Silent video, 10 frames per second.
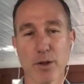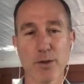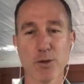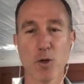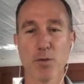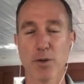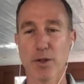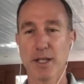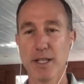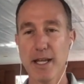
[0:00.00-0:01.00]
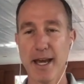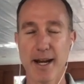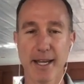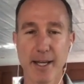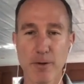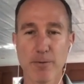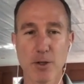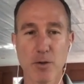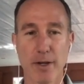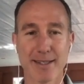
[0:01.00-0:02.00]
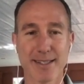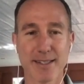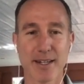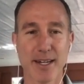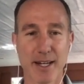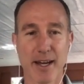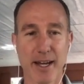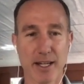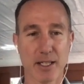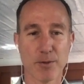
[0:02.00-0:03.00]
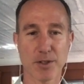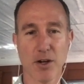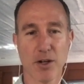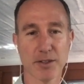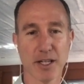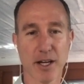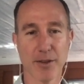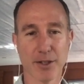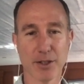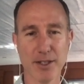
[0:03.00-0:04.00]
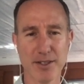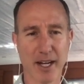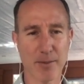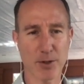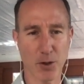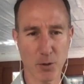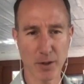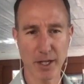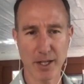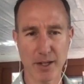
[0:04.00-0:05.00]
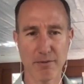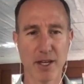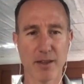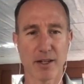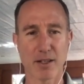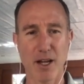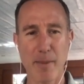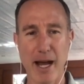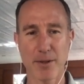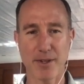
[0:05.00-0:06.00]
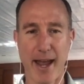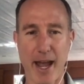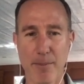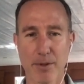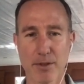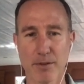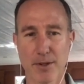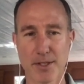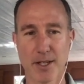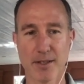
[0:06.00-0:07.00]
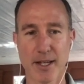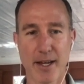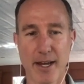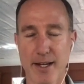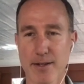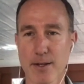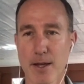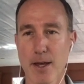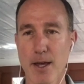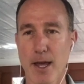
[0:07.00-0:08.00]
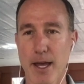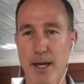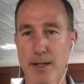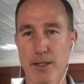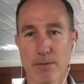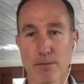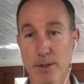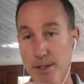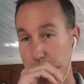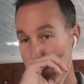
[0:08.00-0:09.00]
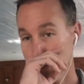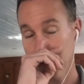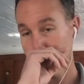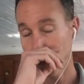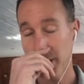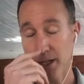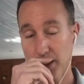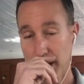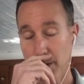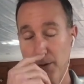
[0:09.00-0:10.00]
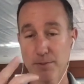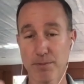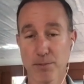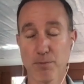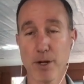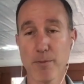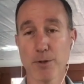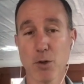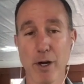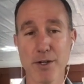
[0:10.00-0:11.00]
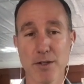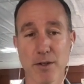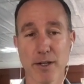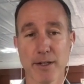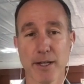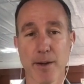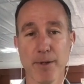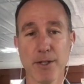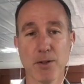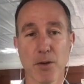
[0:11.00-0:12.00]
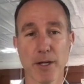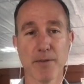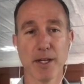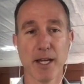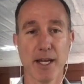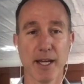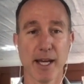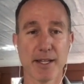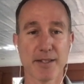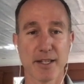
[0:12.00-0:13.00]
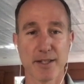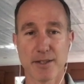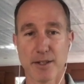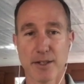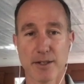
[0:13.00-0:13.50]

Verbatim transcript: goes over, he had an interview on Sunday night. It was called The Good Time Show via the Clubhouse app Sunday night. And this, when he was pretty much questioned on Bitcoin, and he says,